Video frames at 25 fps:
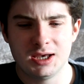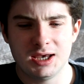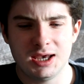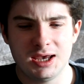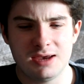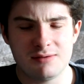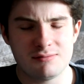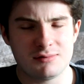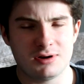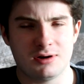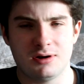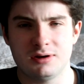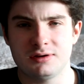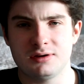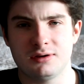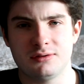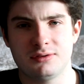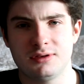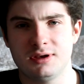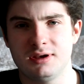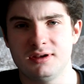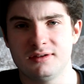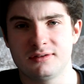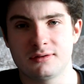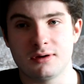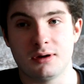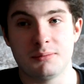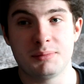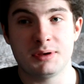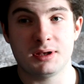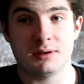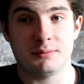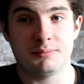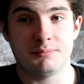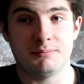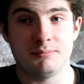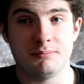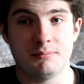even though I don't think he's going
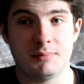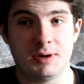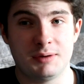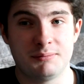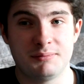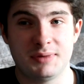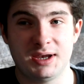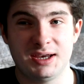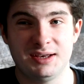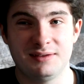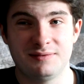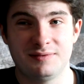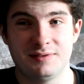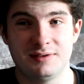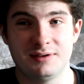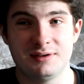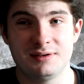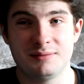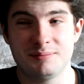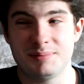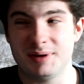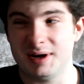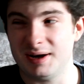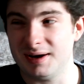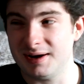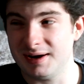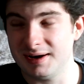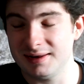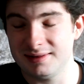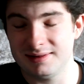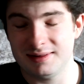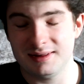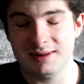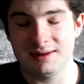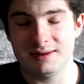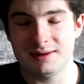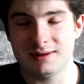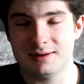to be a main villain, but I
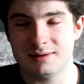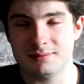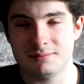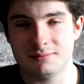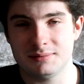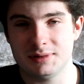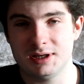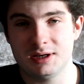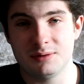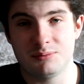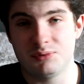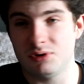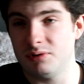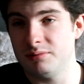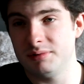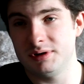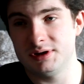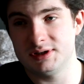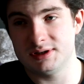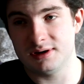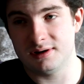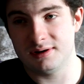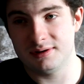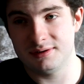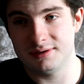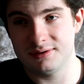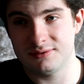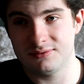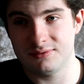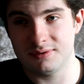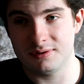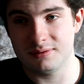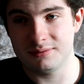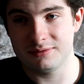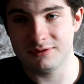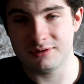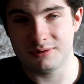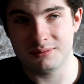think he'll probably die in this
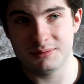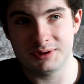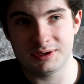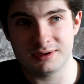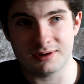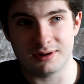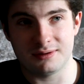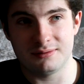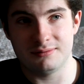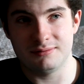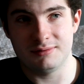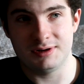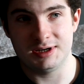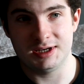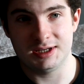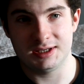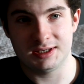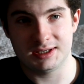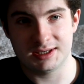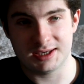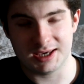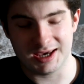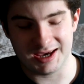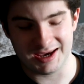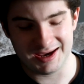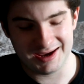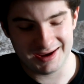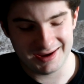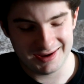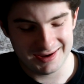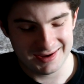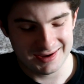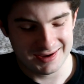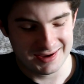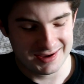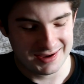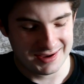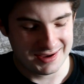film, so we don't really care
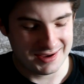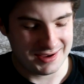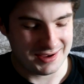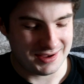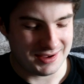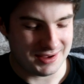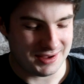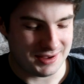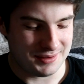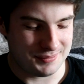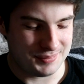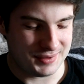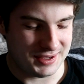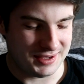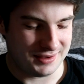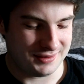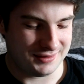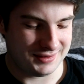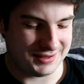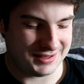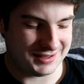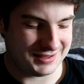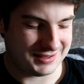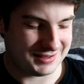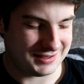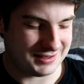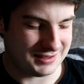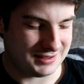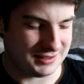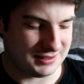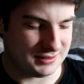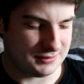about it.